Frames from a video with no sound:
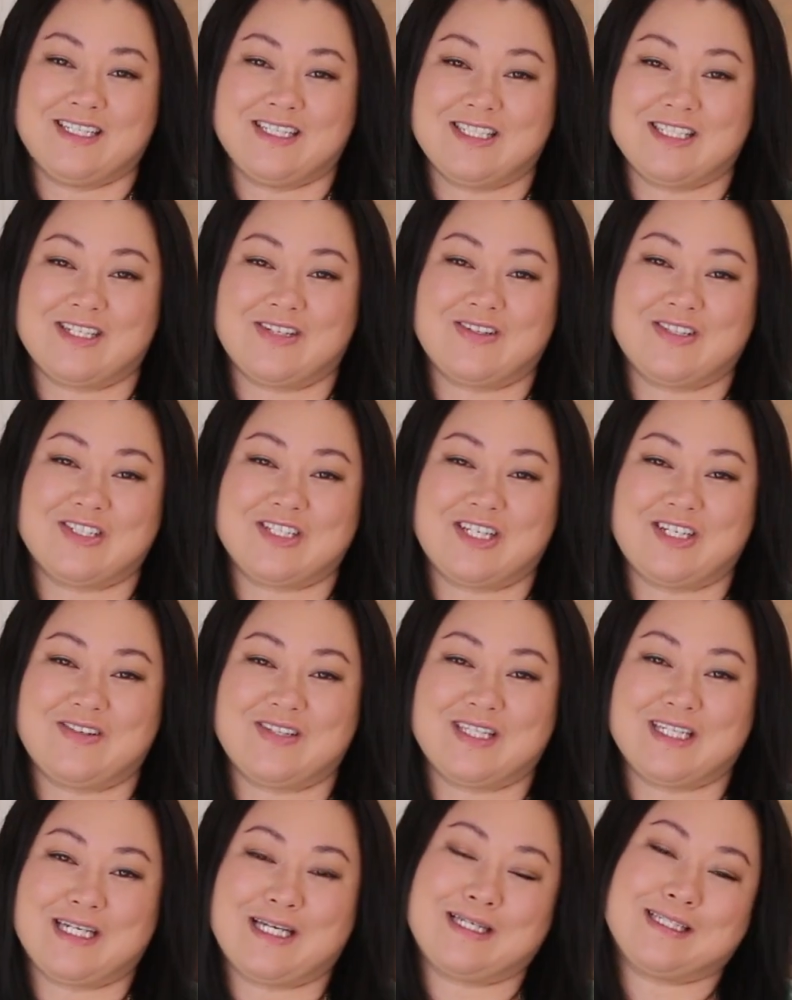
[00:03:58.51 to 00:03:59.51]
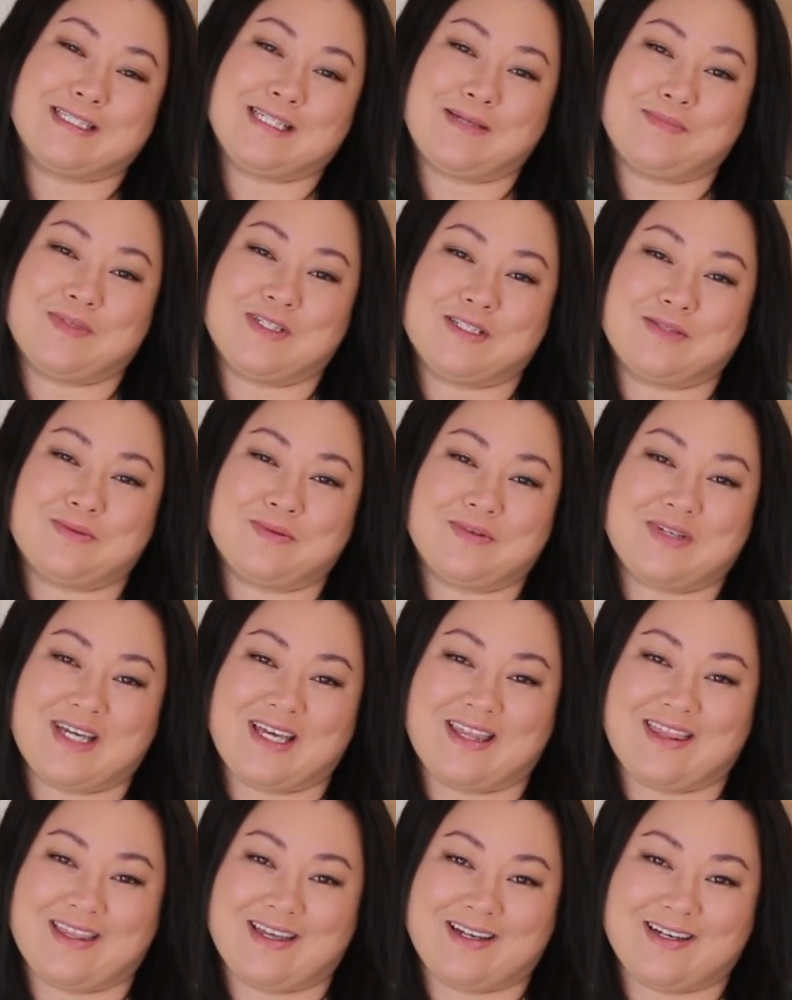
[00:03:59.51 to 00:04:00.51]
So I'll show you what the next step is when we
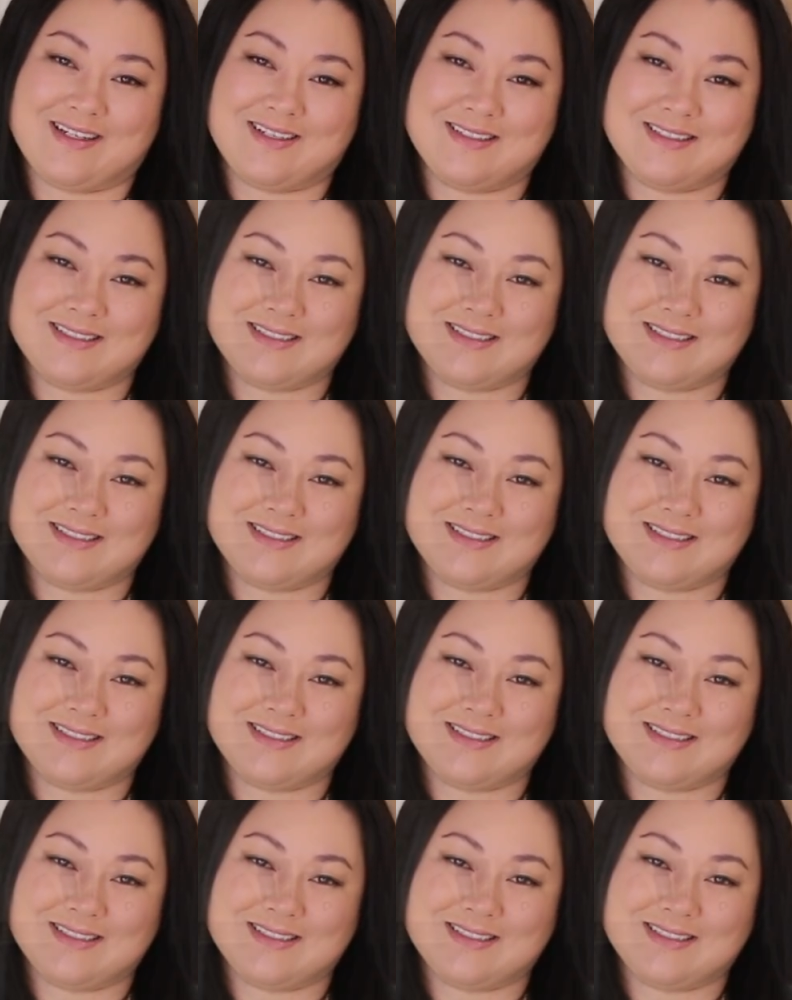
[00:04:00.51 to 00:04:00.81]
get there.